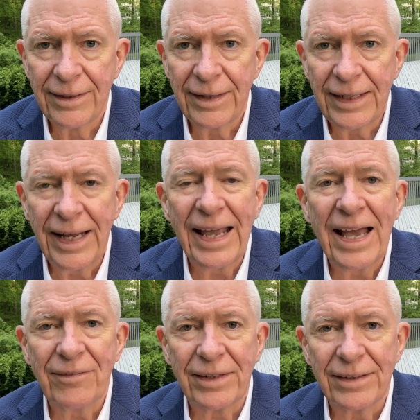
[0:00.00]
And I
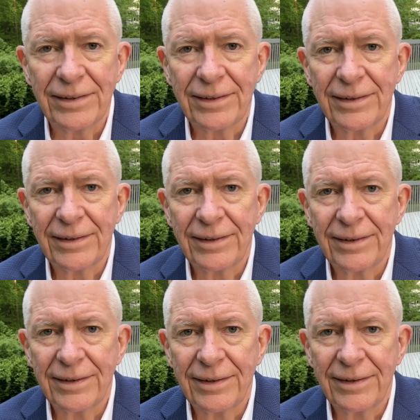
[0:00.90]
have it.
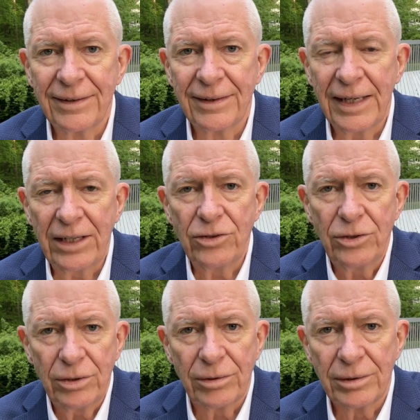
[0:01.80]
And you
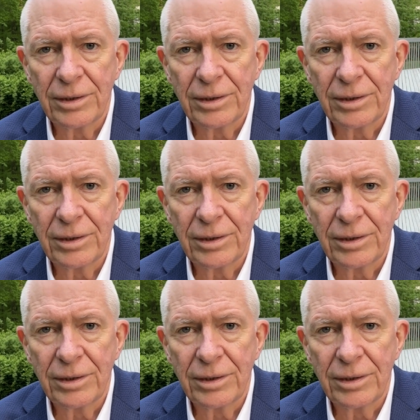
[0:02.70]
do.